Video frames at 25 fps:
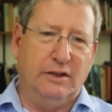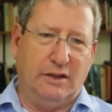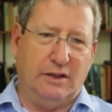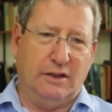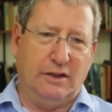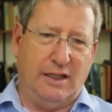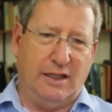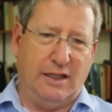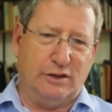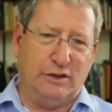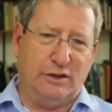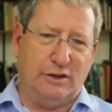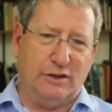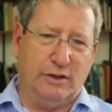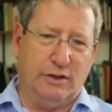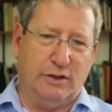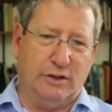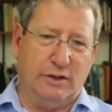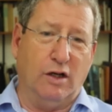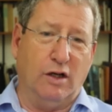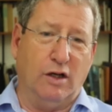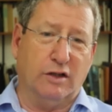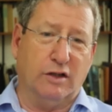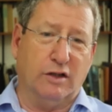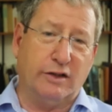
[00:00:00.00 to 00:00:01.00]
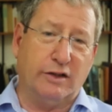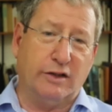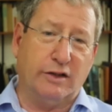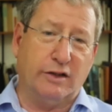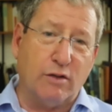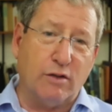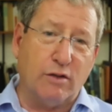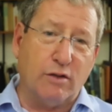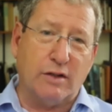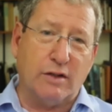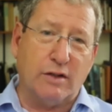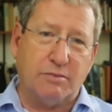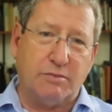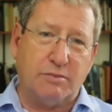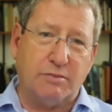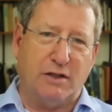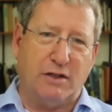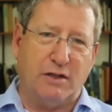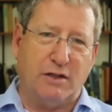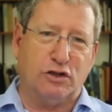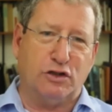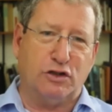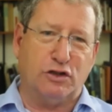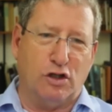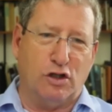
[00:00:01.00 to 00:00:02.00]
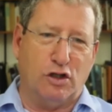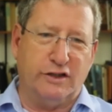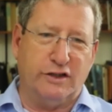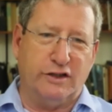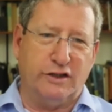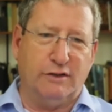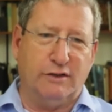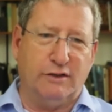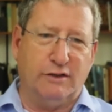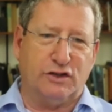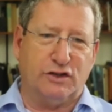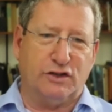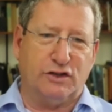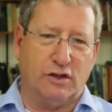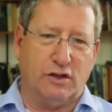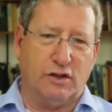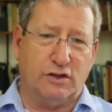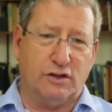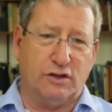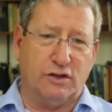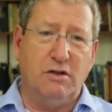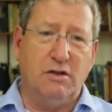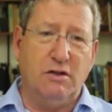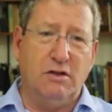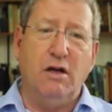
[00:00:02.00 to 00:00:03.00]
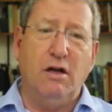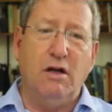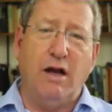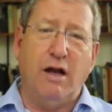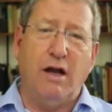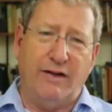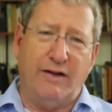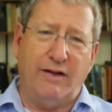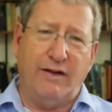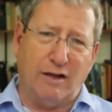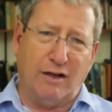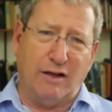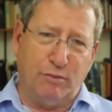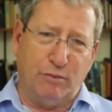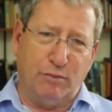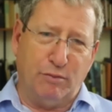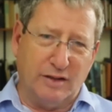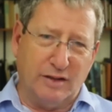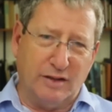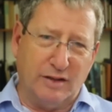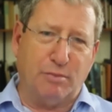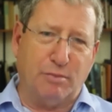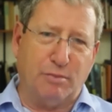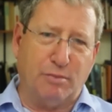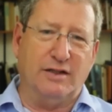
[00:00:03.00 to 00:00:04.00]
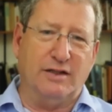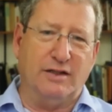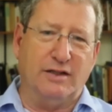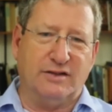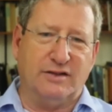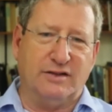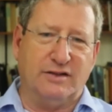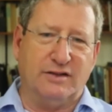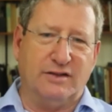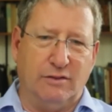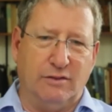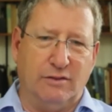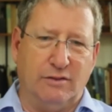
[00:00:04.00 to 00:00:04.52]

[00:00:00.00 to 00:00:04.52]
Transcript: as we go along, together with better charging infrastructure, and that'll bring the prices down.